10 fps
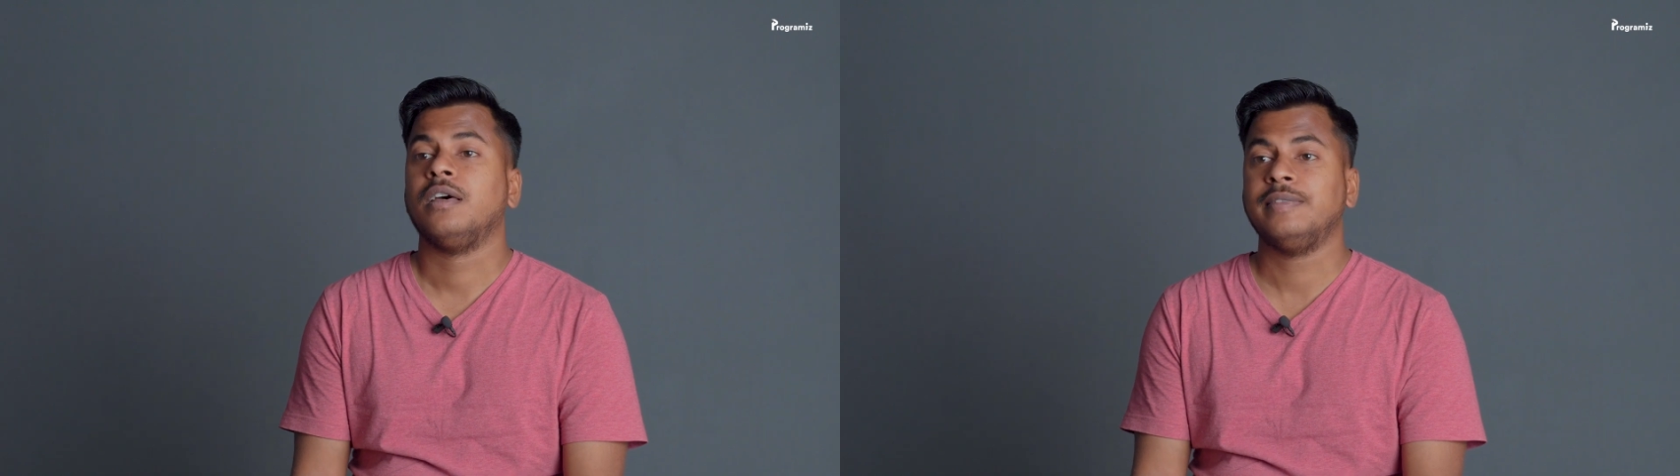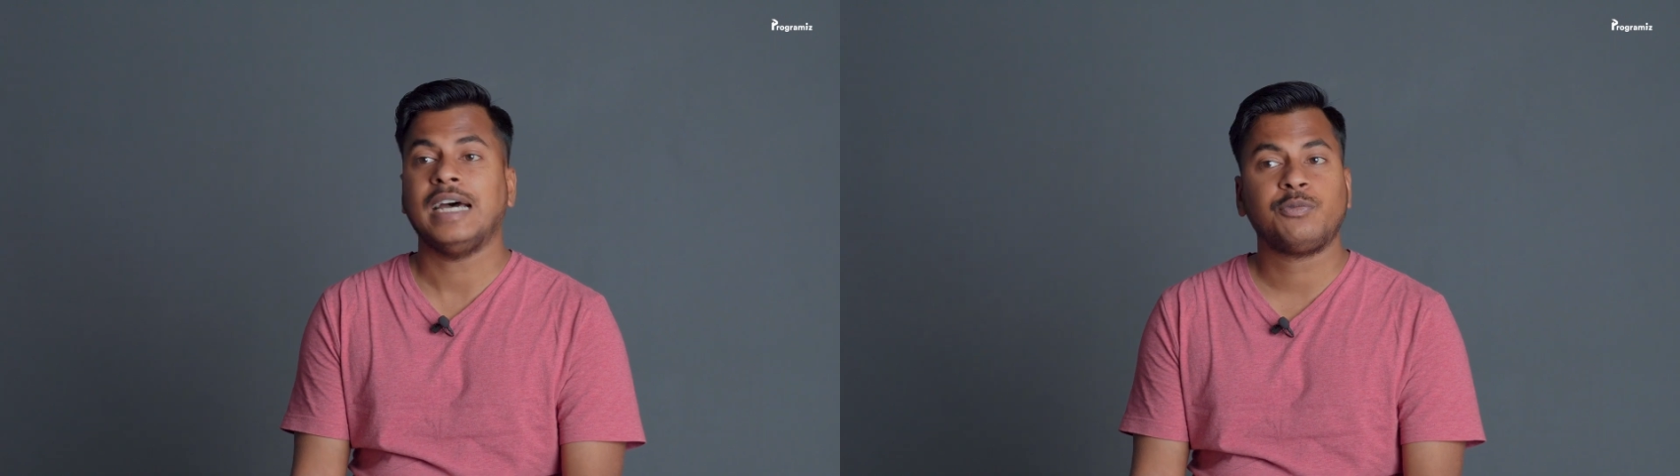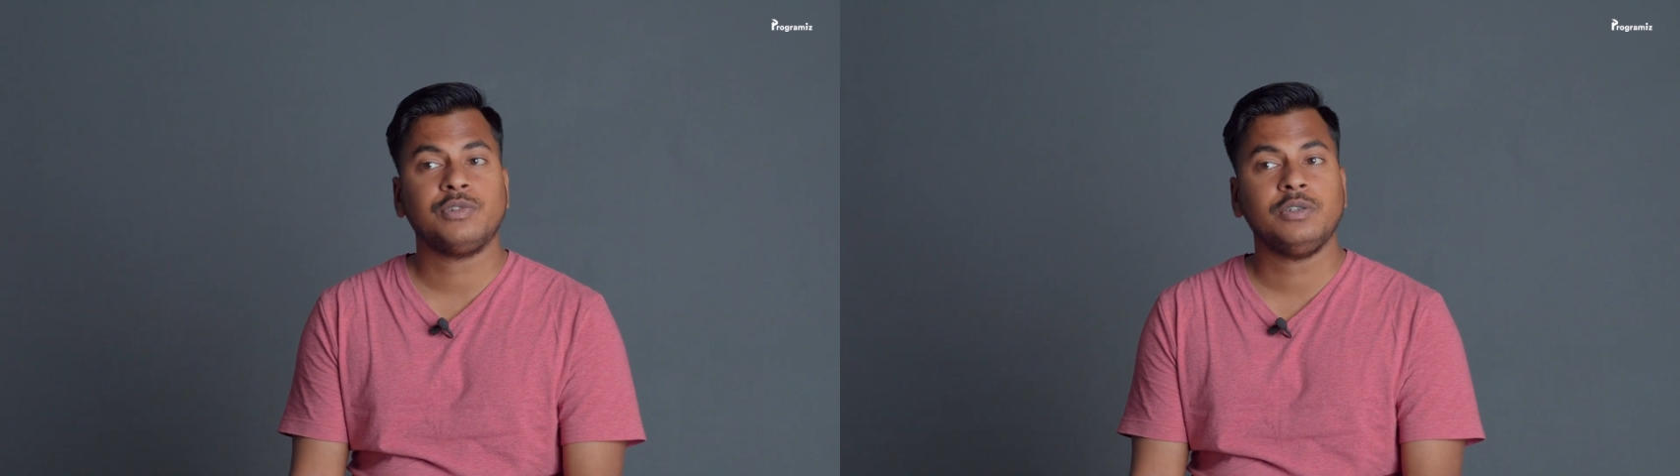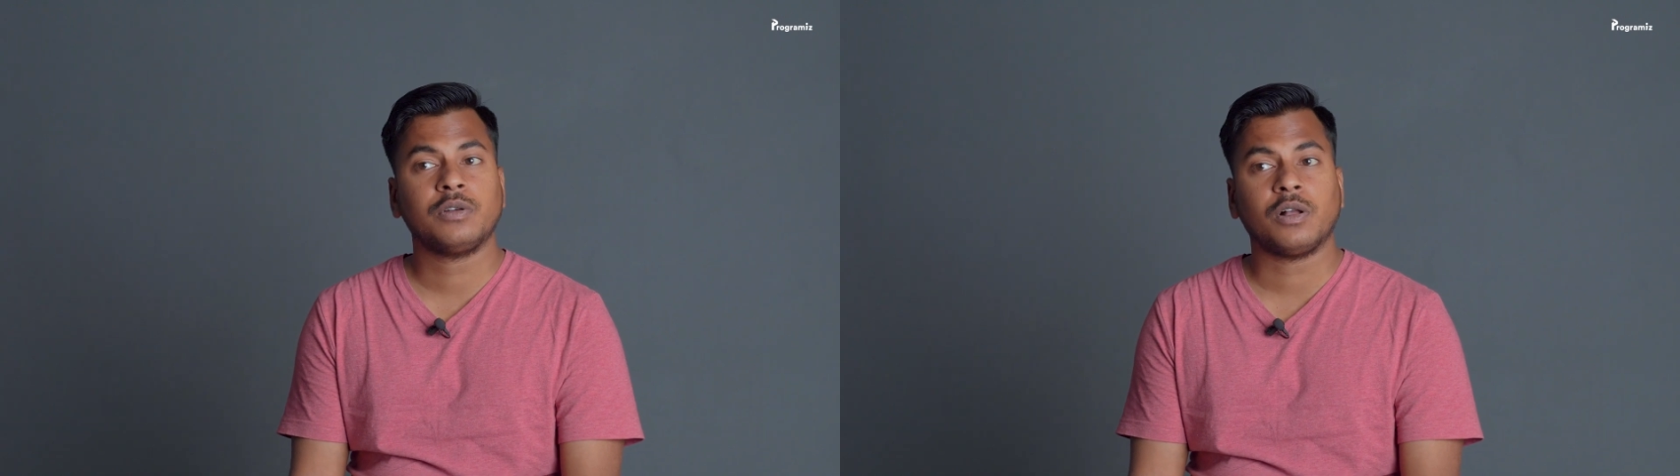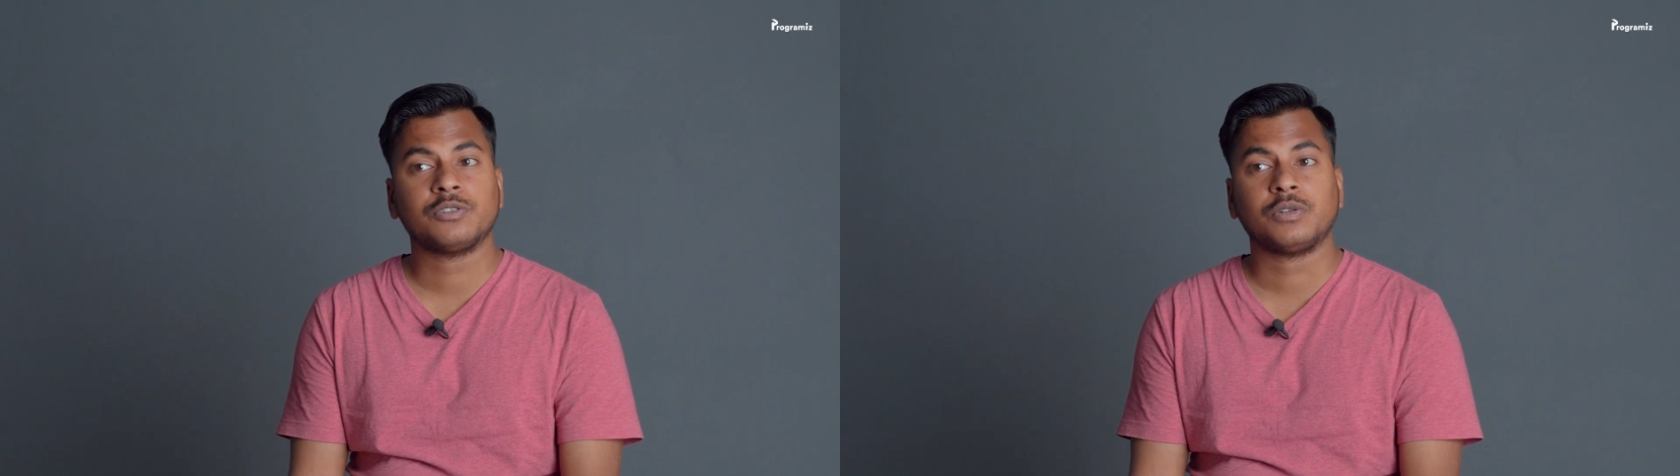That way
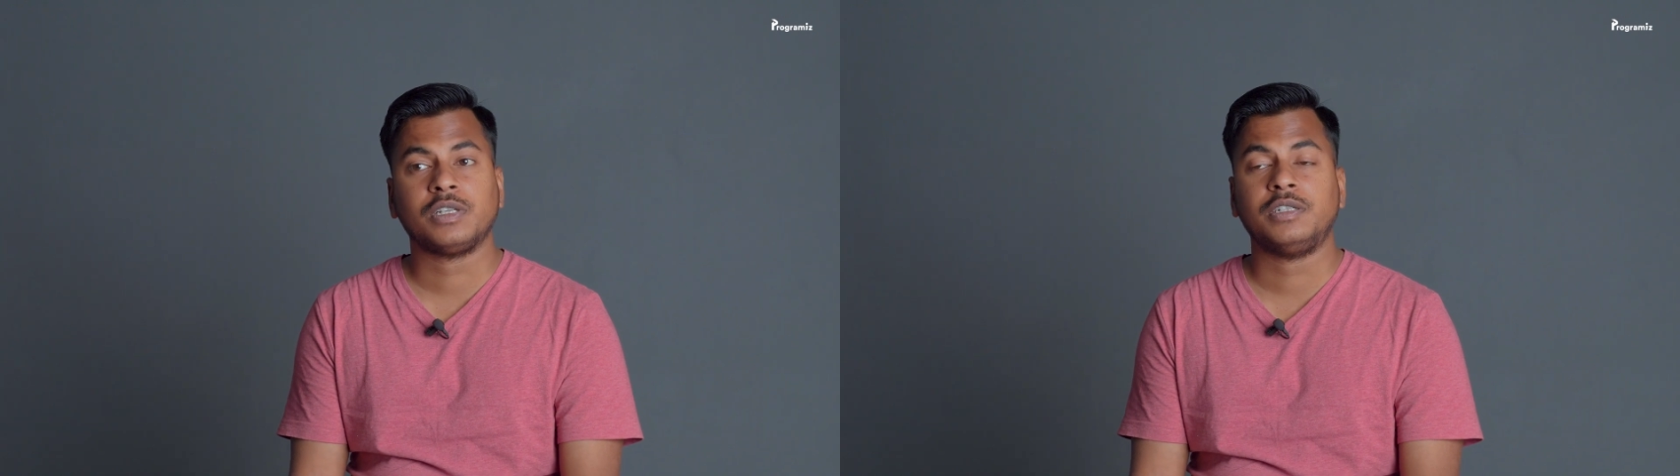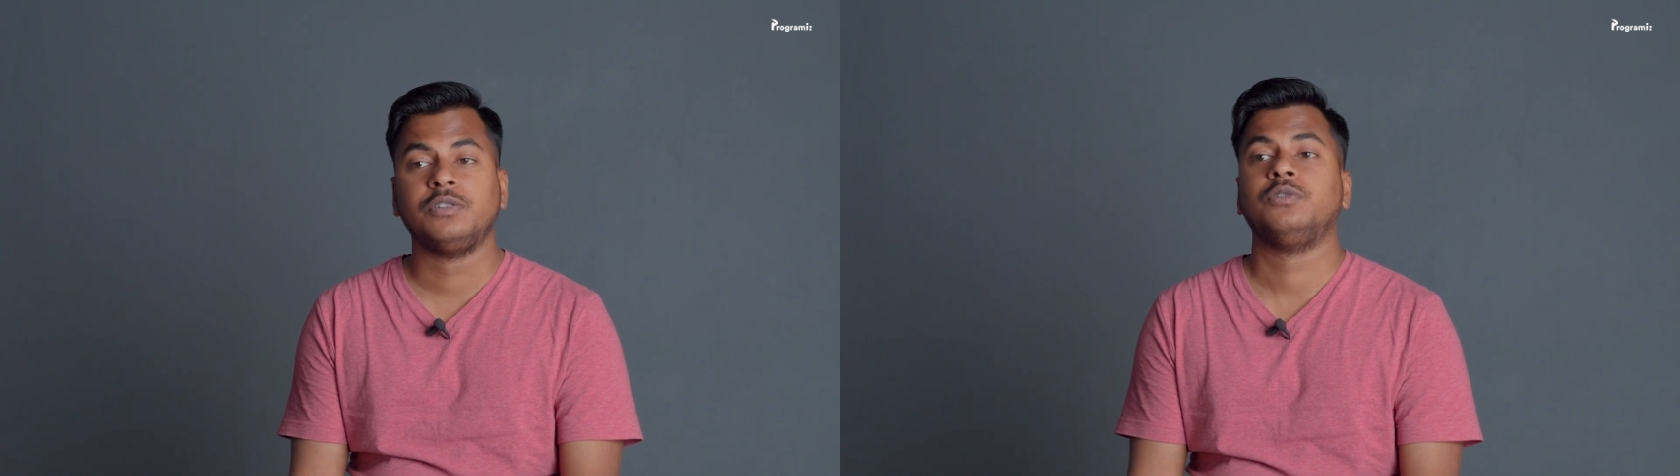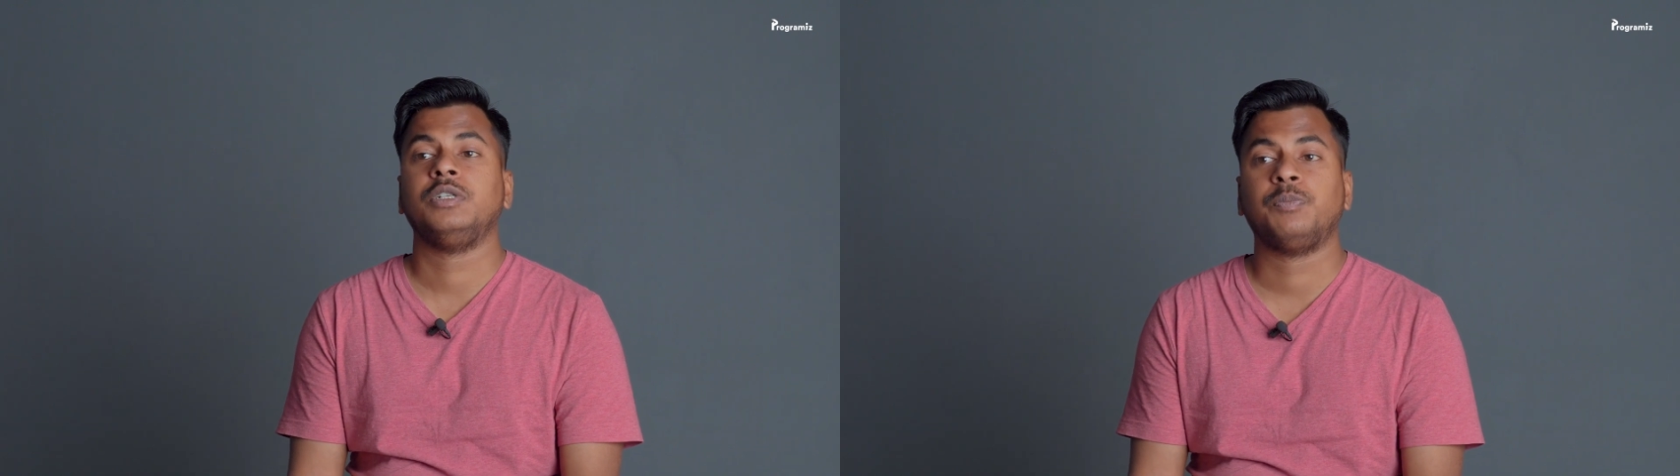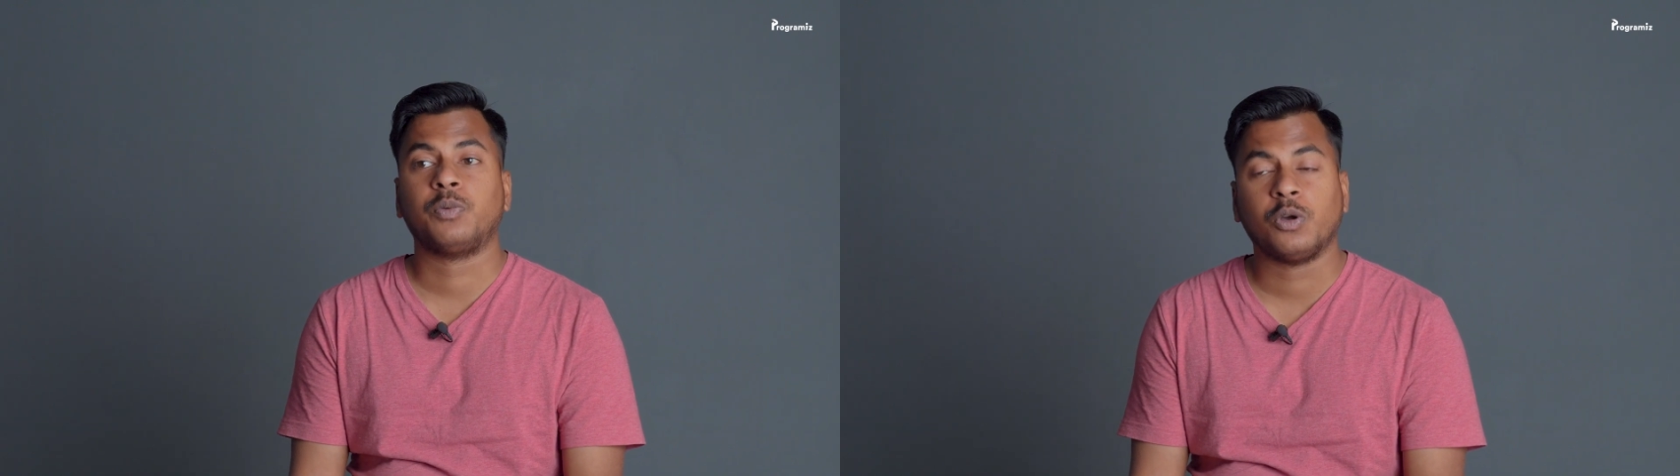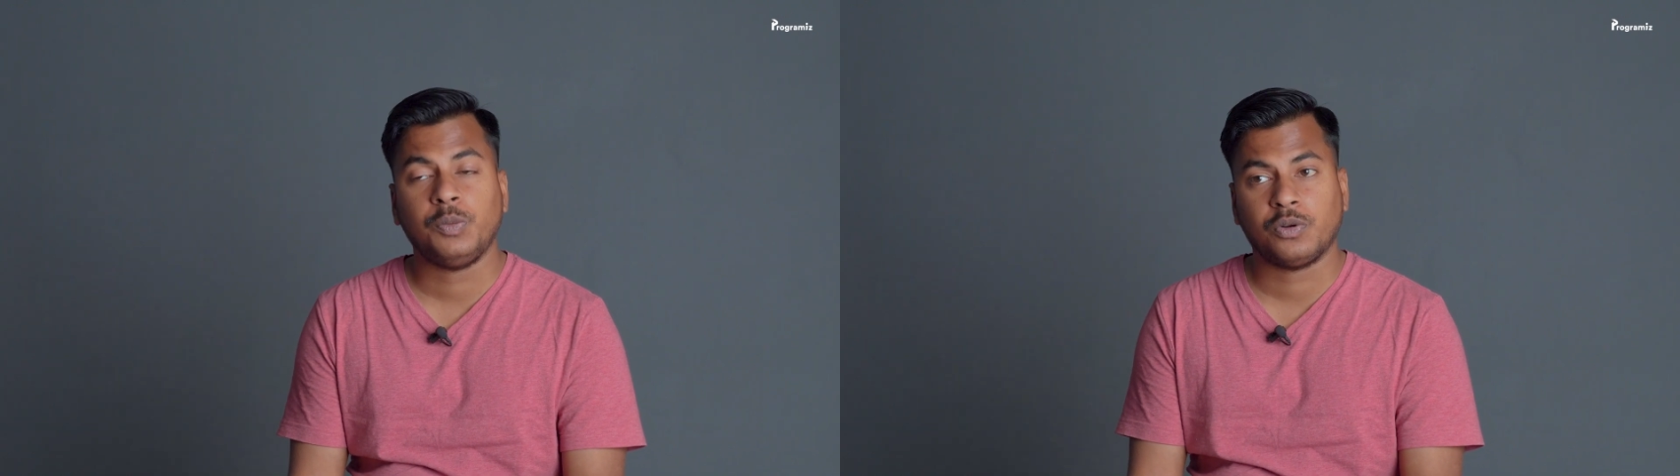you'll also learn to
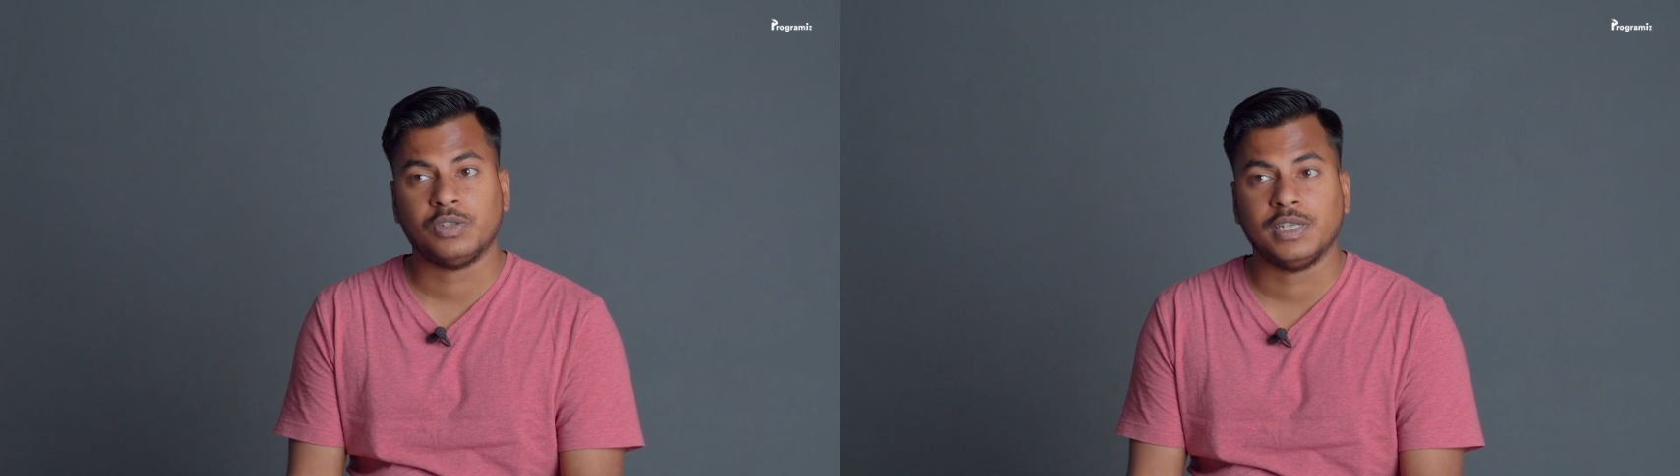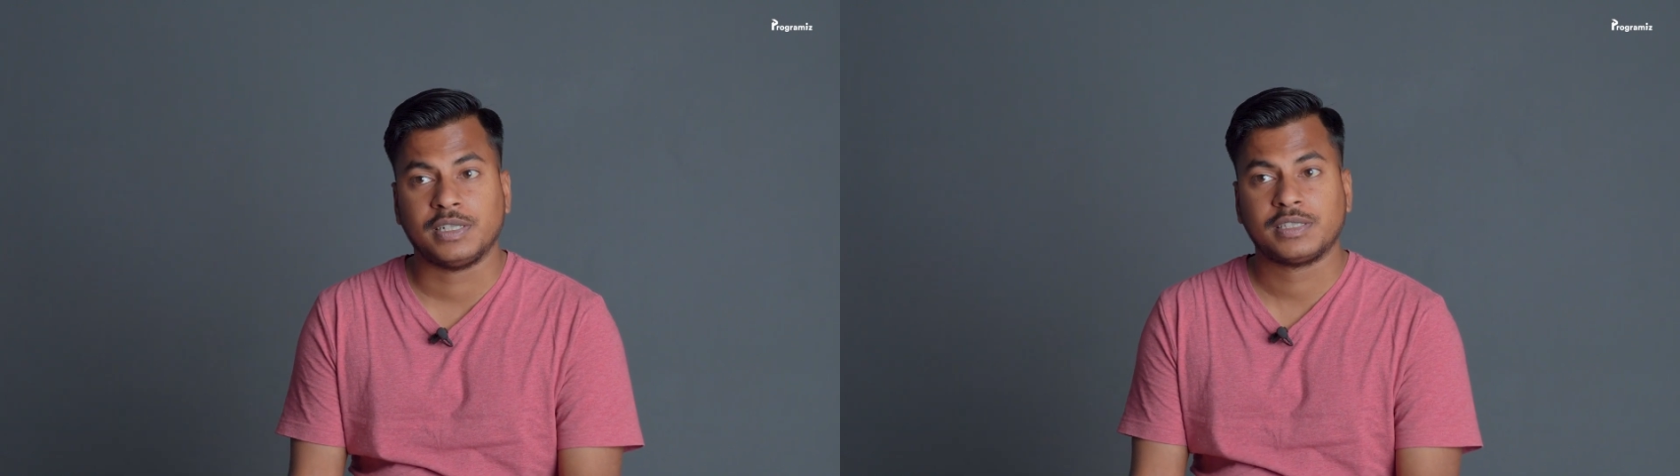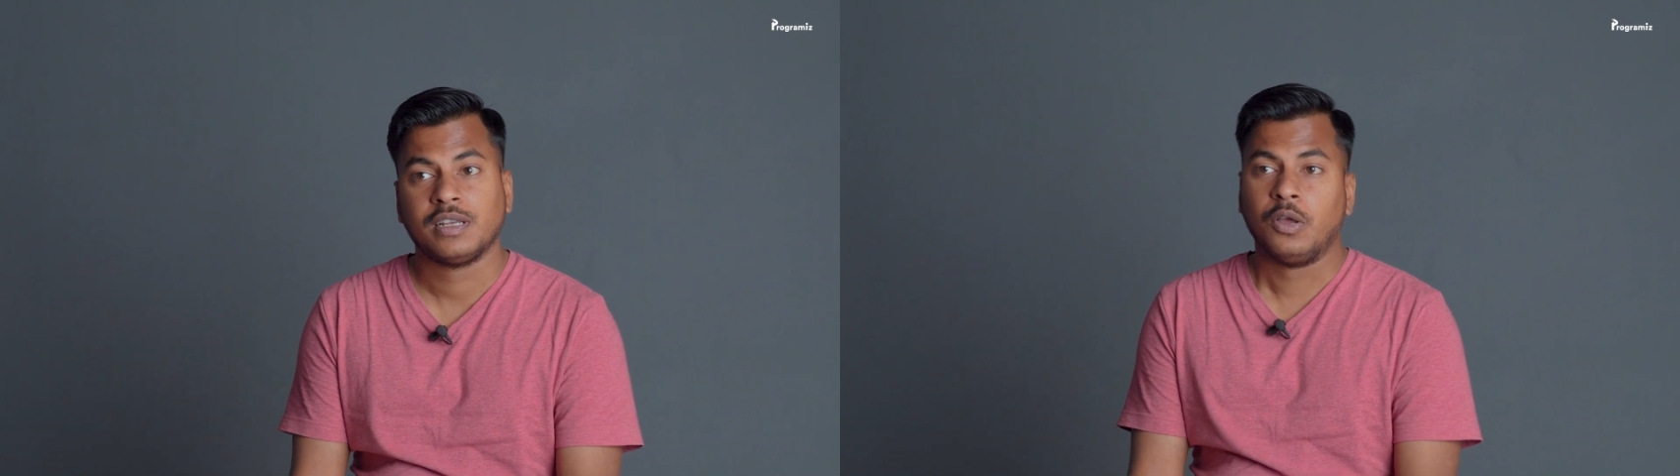deploy projects.